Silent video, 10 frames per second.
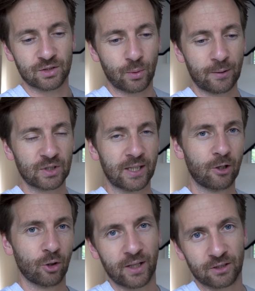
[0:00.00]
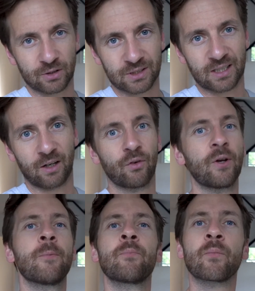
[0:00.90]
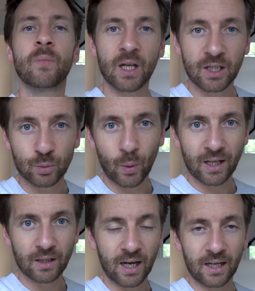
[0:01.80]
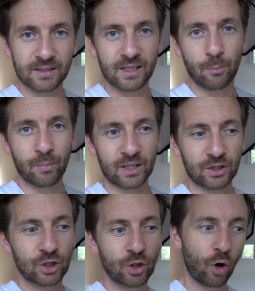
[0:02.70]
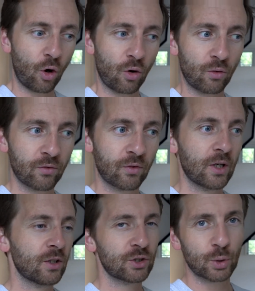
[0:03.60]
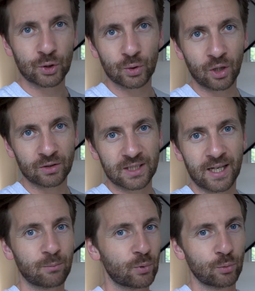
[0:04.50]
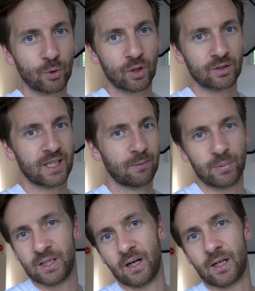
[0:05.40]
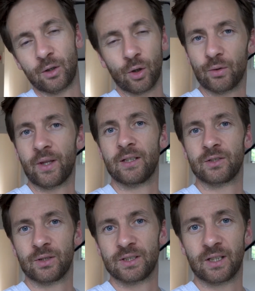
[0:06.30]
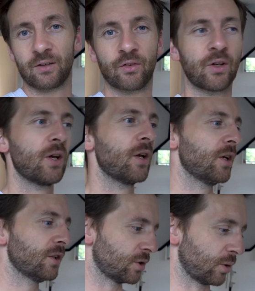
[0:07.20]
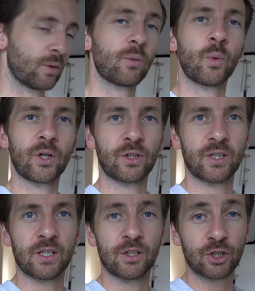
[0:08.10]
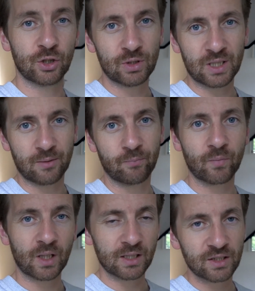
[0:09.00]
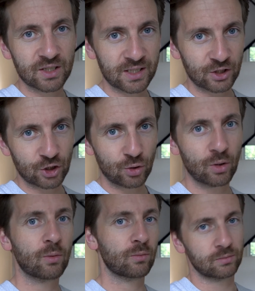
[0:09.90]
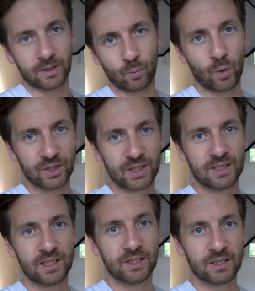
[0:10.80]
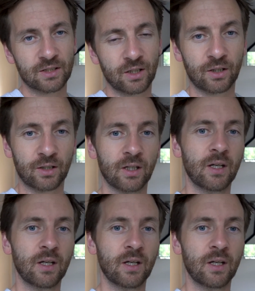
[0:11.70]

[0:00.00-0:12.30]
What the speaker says: of the website, all that sort of stuff, as well as a bunch of social content, promo content, PR, all that sort of stuff. So we're gonna shoot it in situ, like where she teaches her